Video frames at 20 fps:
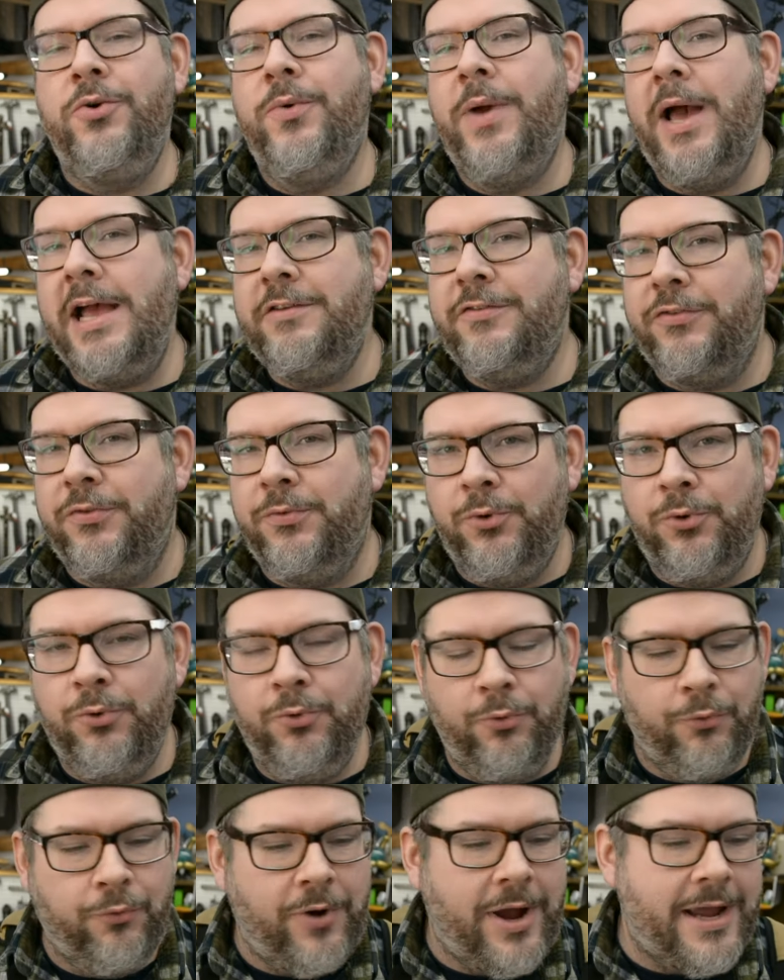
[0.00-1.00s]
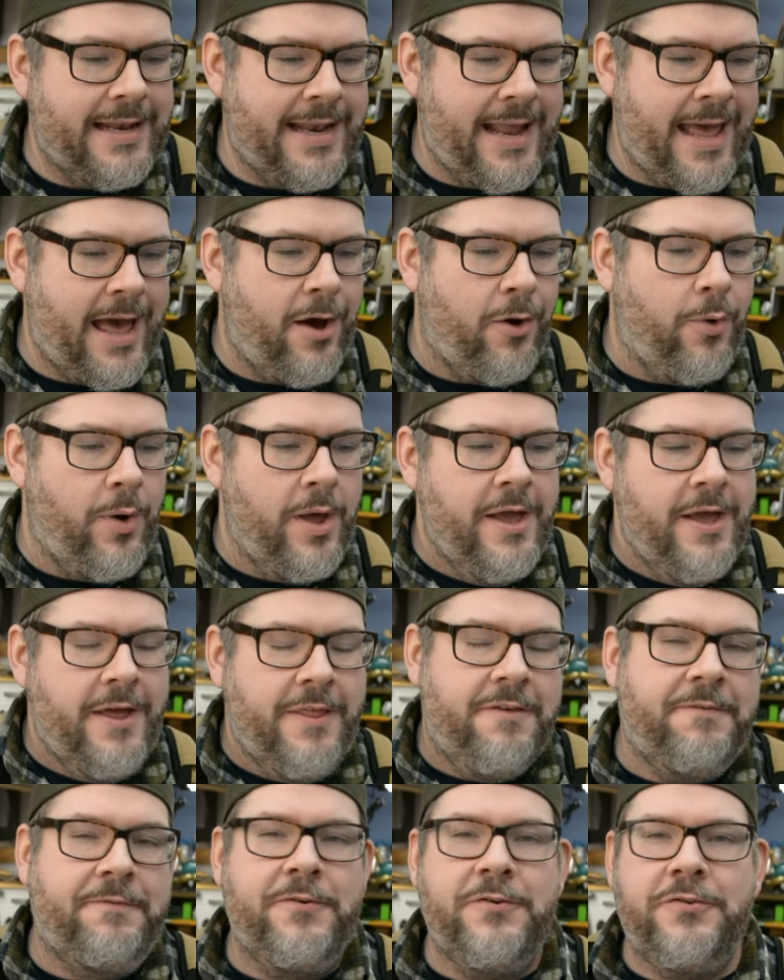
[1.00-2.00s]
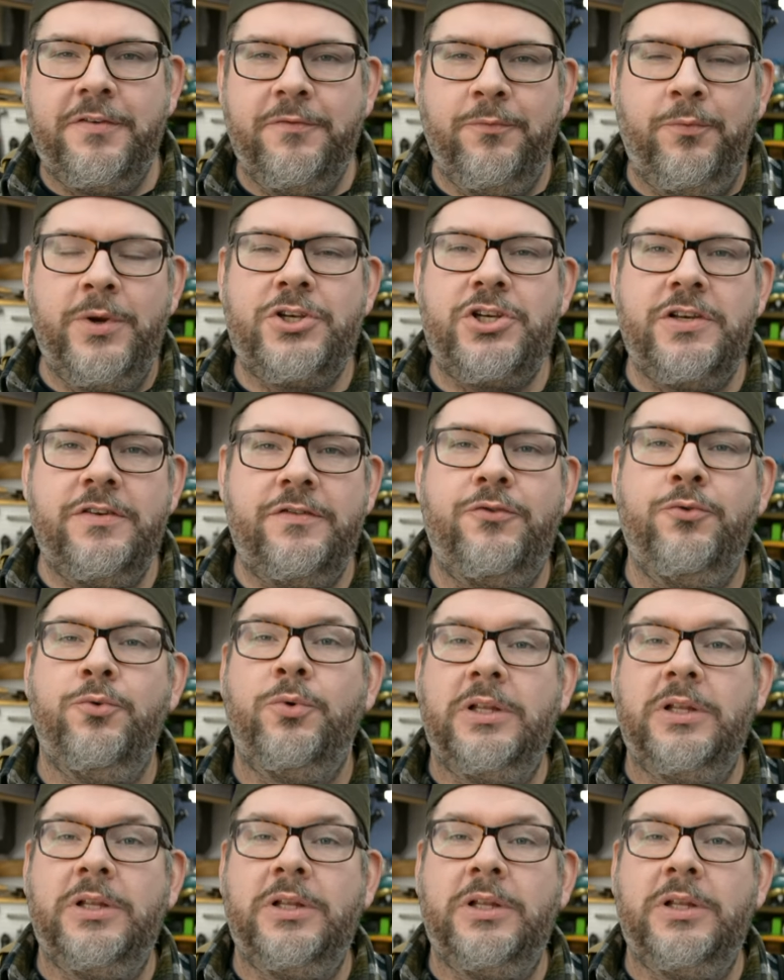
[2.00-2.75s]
you guys through right now. The first of which is to